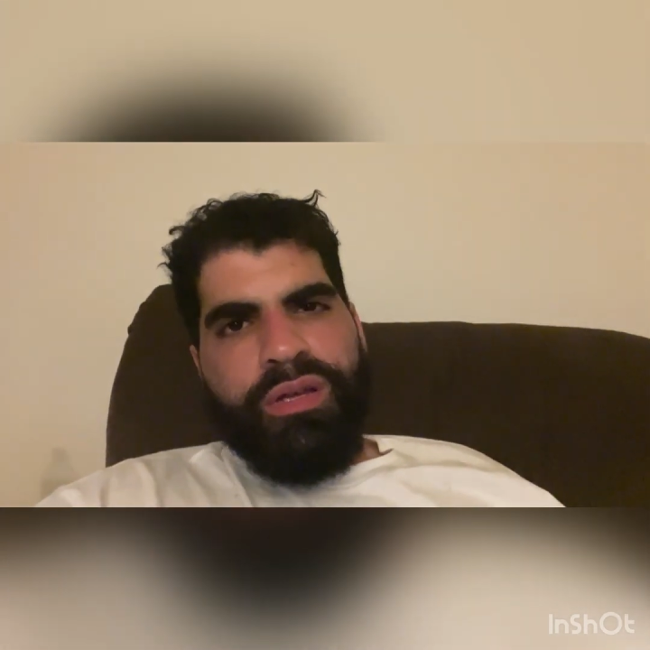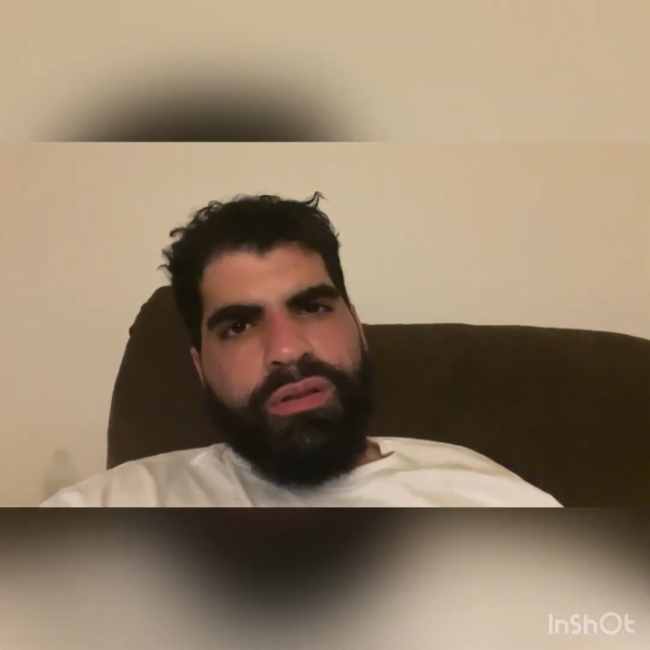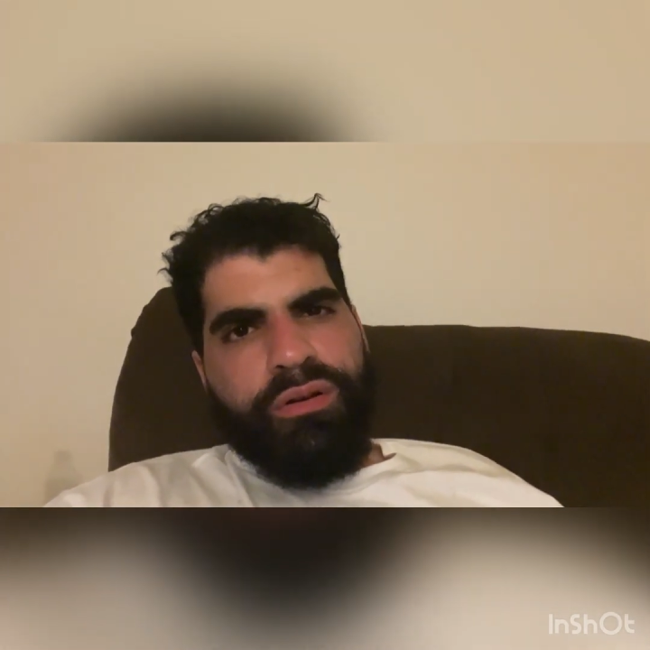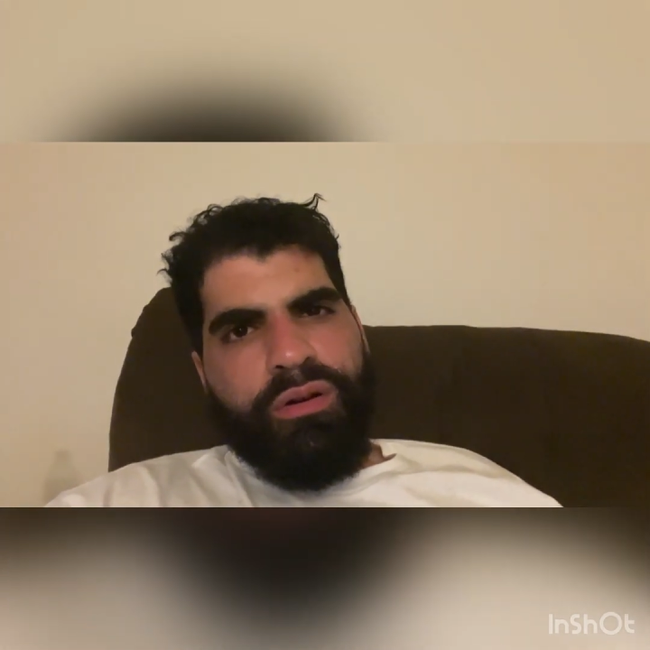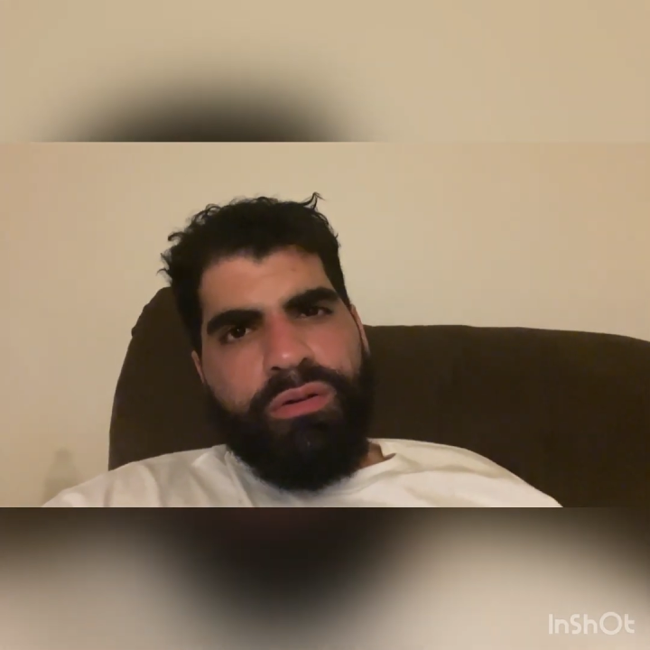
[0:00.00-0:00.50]

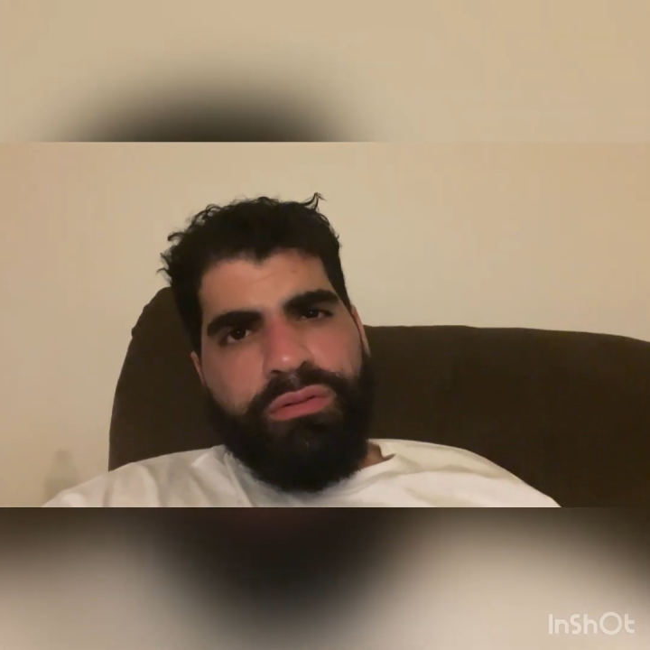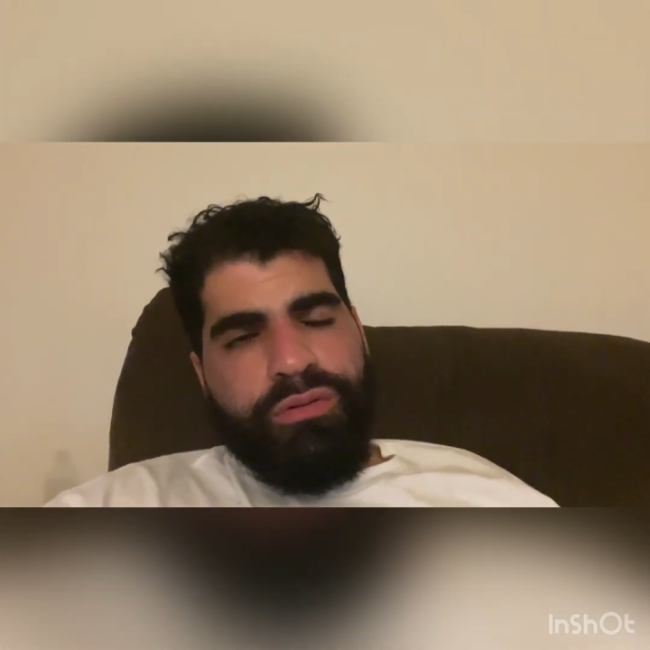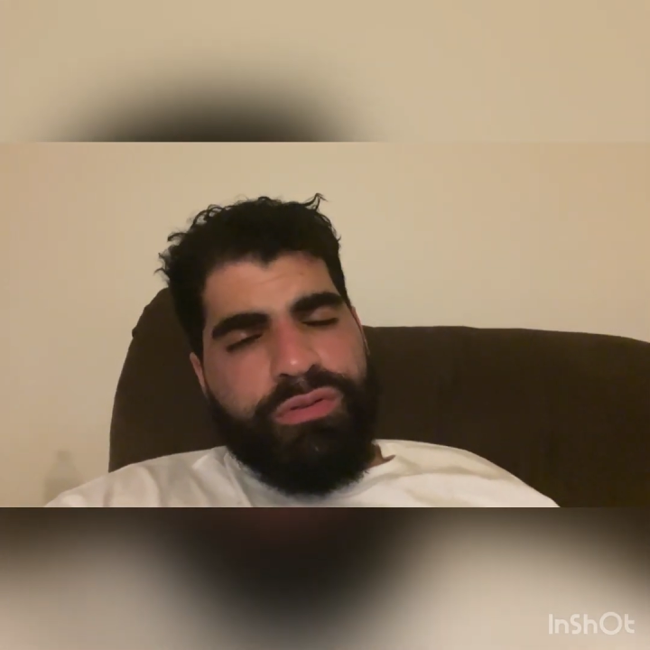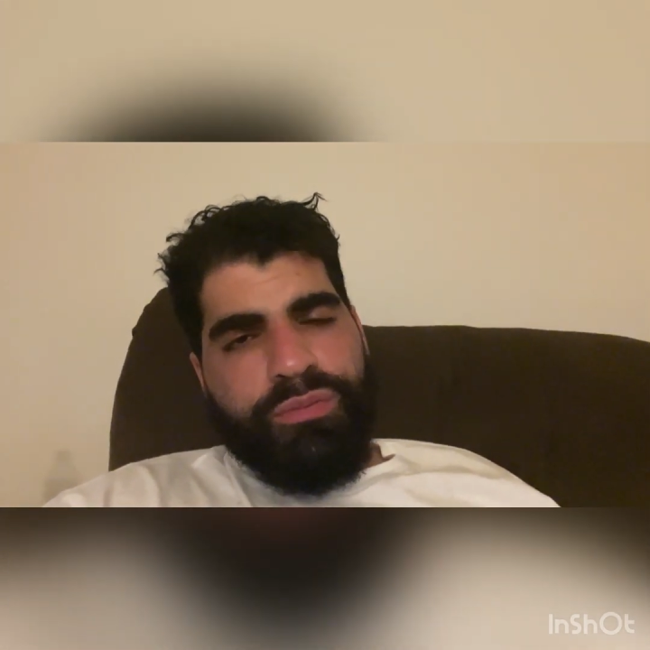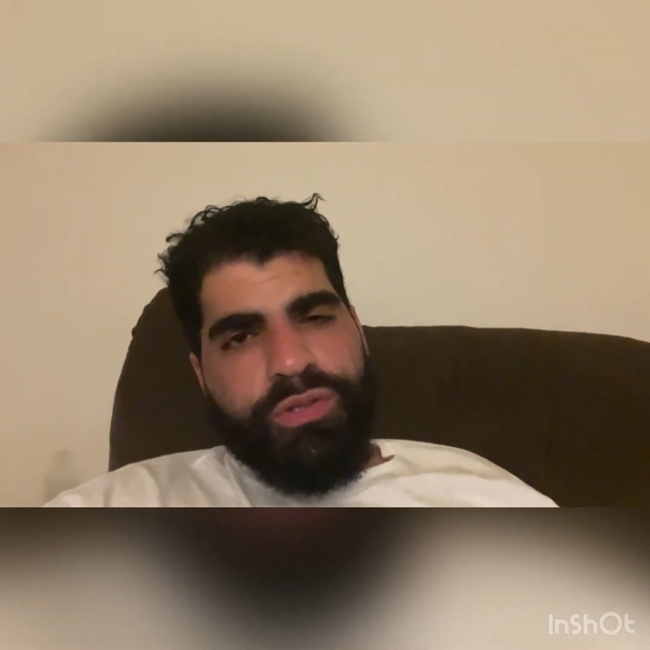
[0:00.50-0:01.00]
they're going through
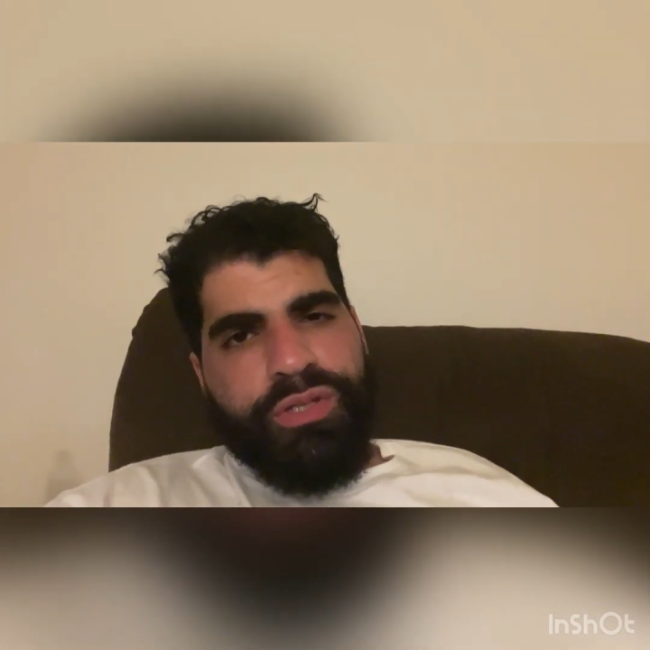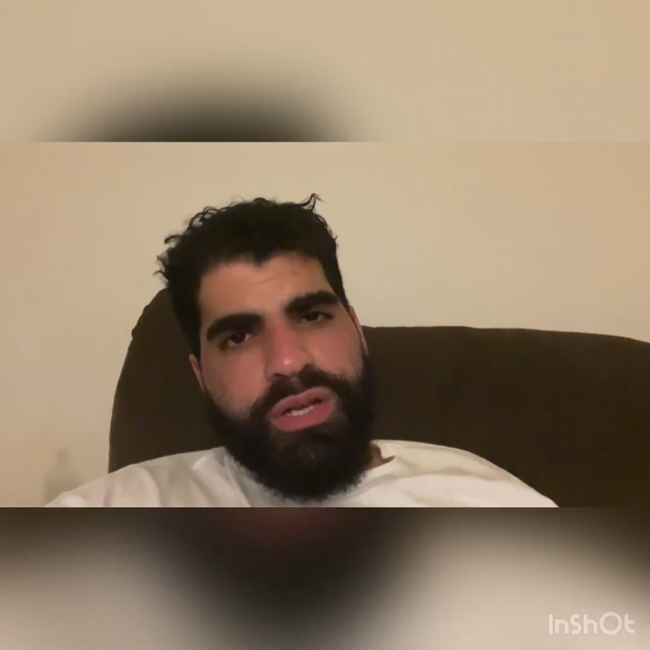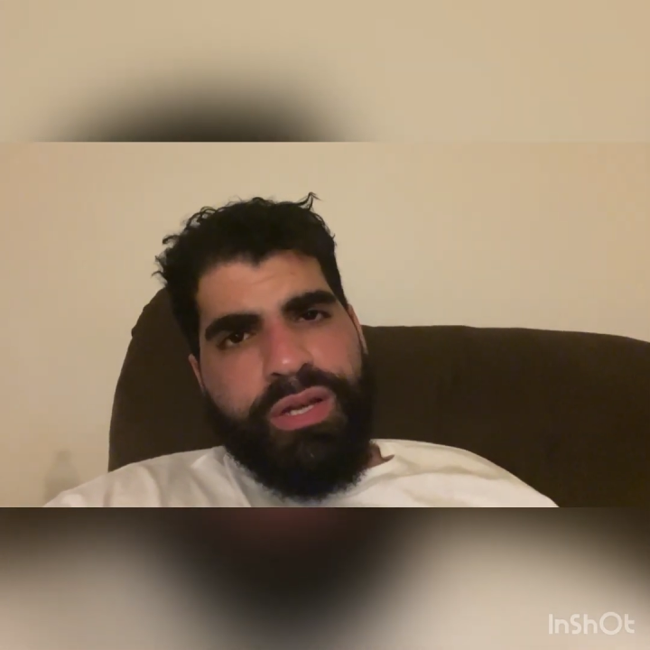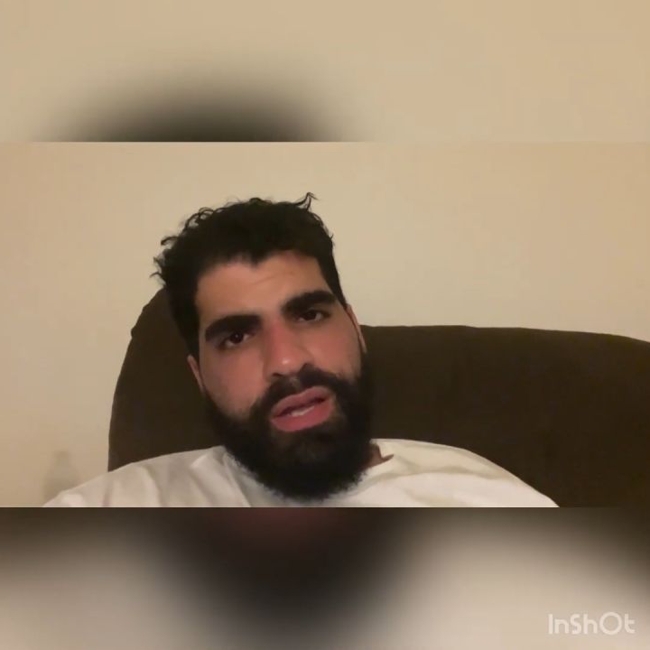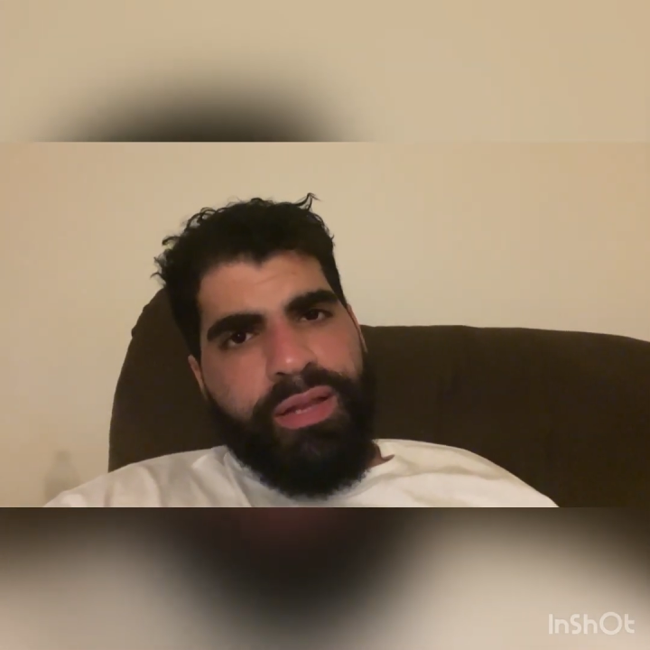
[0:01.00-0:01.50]
some
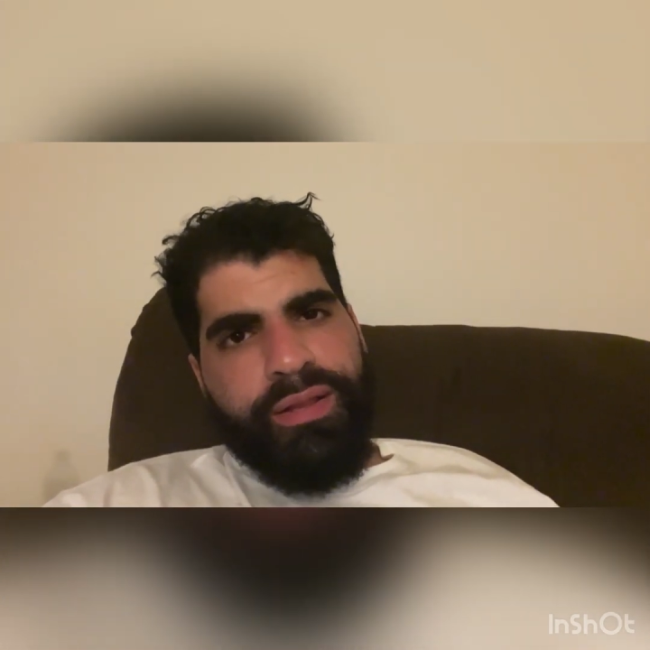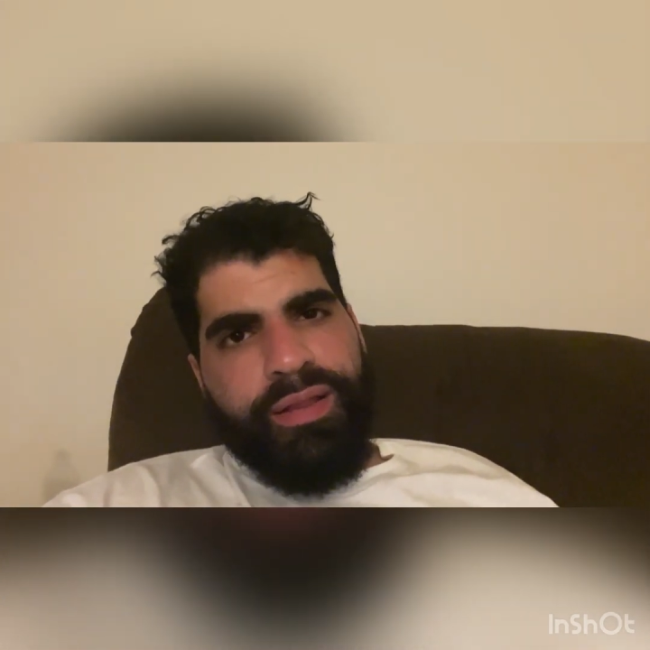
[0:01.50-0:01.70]
shit and